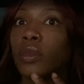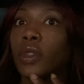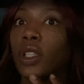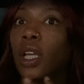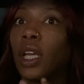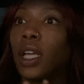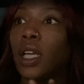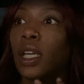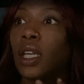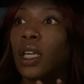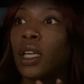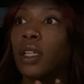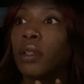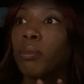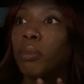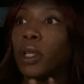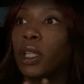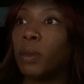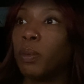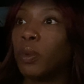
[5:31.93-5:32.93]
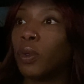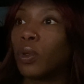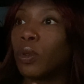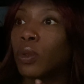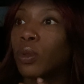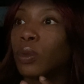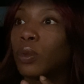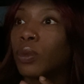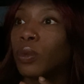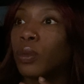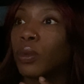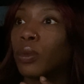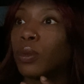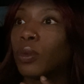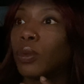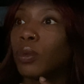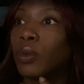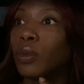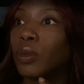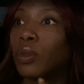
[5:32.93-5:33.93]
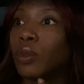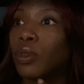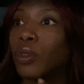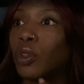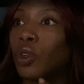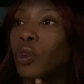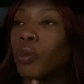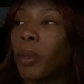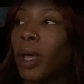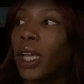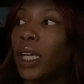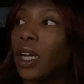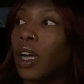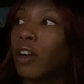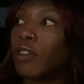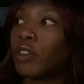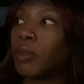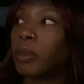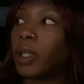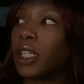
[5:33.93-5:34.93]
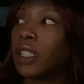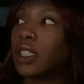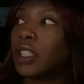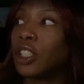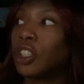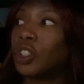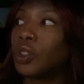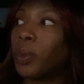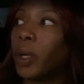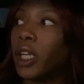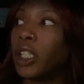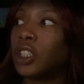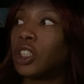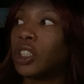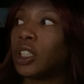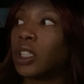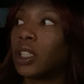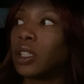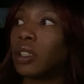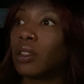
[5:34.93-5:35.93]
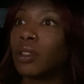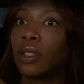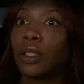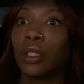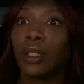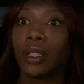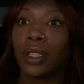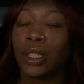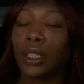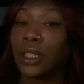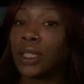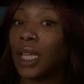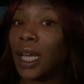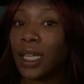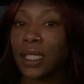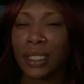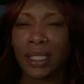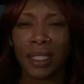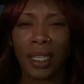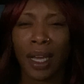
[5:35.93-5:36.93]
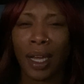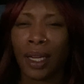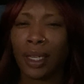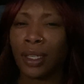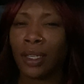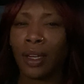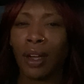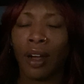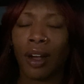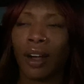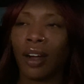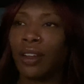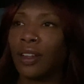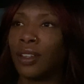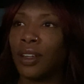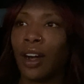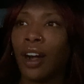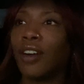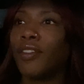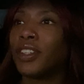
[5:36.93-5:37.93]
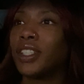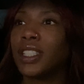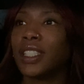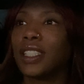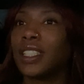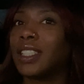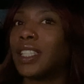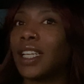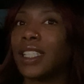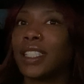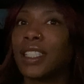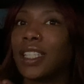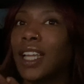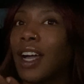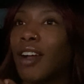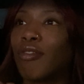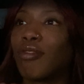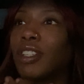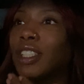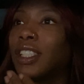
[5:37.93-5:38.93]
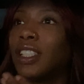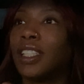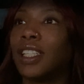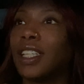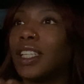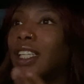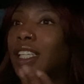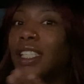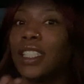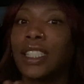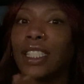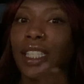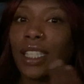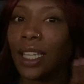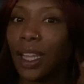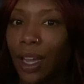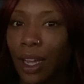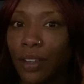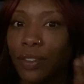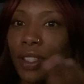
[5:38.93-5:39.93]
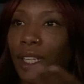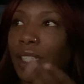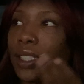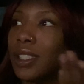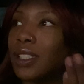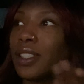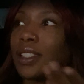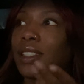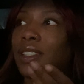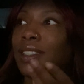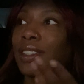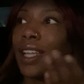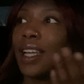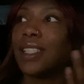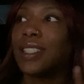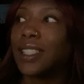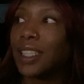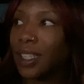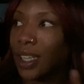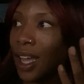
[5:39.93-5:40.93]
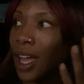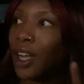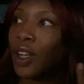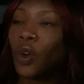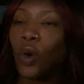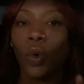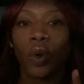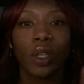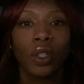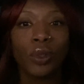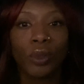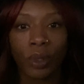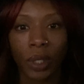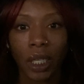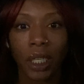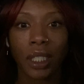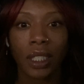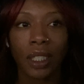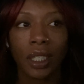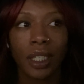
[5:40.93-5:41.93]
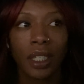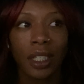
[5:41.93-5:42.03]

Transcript: And people who may come from that situation, that's not, obviously that's not really an easy life. That's a lot going on.